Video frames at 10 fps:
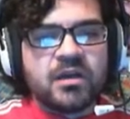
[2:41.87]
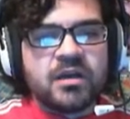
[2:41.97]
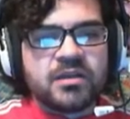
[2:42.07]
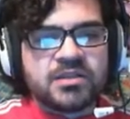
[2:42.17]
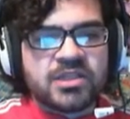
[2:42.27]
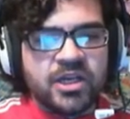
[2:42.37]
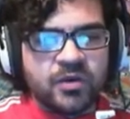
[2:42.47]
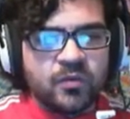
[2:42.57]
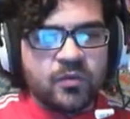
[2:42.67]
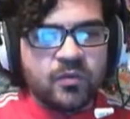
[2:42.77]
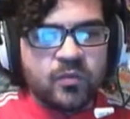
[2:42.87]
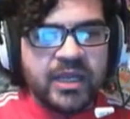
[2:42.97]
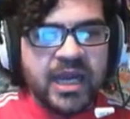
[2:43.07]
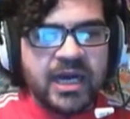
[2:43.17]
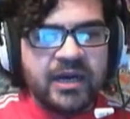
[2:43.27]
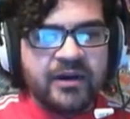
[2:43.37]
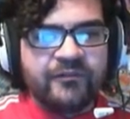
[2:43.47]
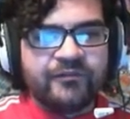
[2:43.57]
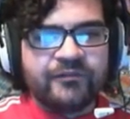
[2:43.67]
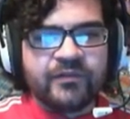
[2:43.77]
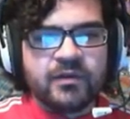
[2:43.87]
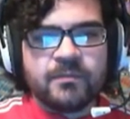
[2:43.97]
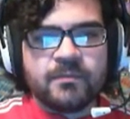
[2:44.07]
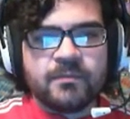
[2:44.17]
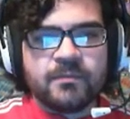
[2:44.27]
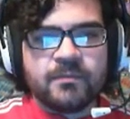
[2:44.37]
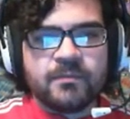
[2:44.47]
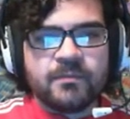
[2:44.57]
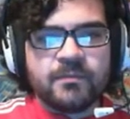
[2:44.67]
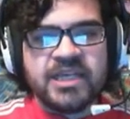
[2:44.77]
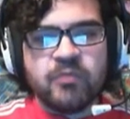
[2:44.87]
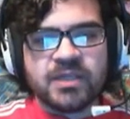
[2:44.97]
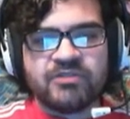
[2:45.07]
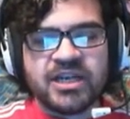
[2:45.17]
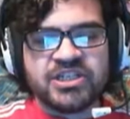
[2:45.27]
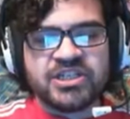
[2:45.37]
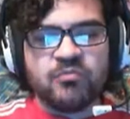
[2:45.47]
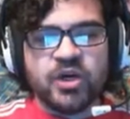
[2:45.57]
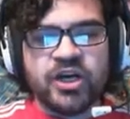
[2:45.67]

So we have, to make the Welder engine work,